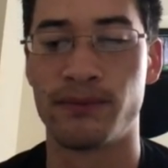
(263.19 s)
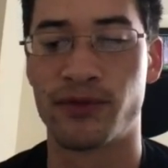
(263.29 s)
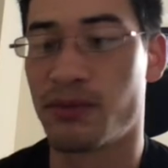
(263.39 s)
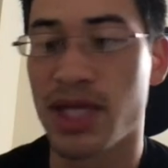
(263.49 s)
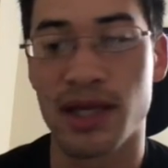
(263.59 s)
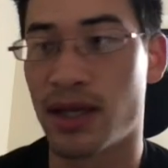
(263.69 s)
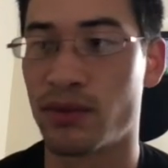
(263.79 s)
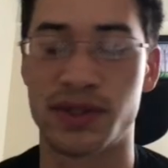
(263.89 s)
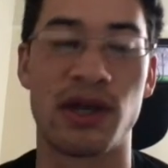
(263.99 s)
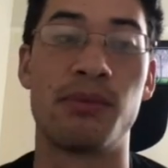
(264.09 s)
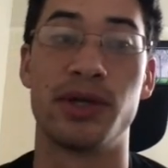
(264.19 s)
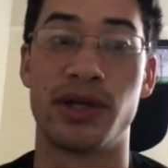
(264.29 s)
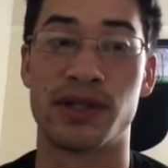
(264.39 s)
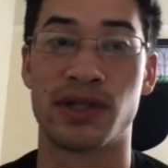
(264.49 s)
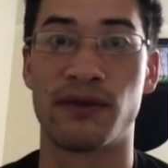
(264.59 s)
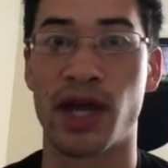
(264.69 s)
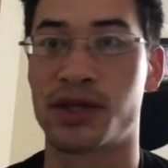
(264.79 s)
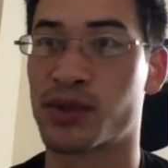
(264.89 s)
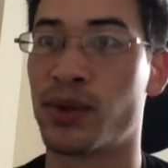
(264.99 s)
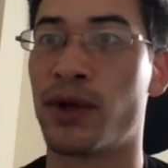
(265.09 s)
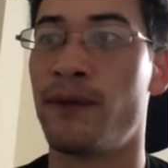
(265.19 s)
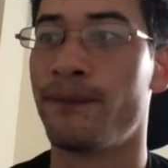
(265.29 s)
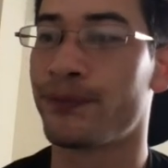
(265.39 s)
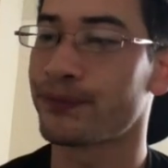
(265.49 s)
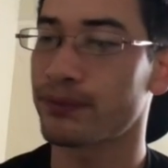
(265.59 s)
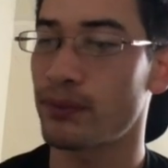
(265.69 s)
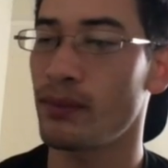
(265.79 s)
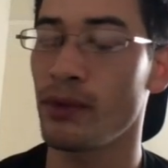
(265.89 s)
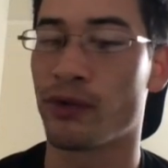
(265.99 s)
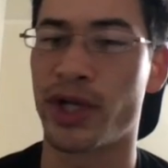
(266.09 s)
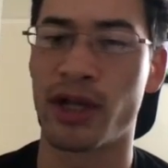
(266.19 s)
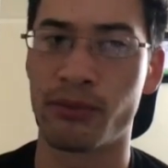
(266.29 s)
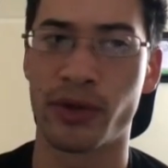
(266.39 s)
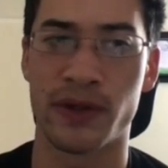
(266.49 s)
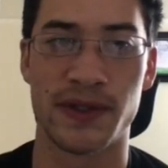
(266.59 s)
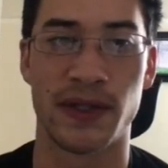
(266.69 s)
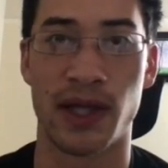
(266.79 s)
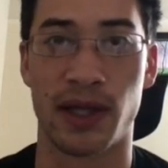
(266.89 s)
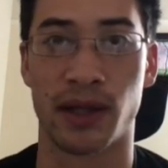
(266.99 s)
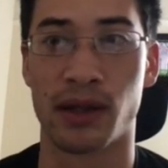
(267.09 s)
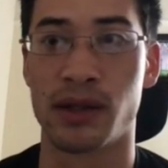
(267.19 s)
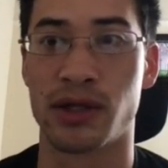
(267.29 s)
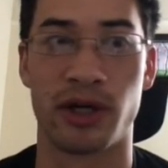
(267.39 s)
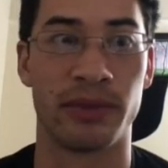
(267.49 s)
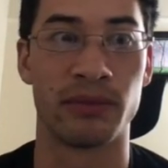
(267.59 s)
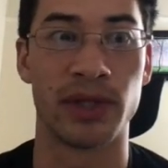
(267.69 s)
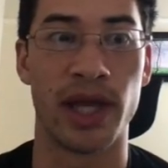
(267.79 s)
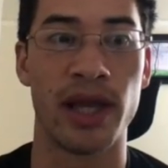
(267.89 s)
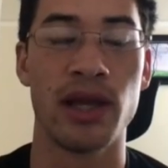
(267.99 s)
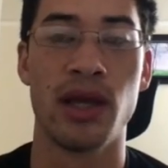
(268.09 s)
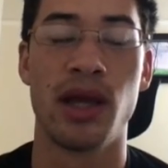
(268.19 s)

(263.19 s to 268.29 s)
For me, it was a couple years of high school reading books and getting tournament play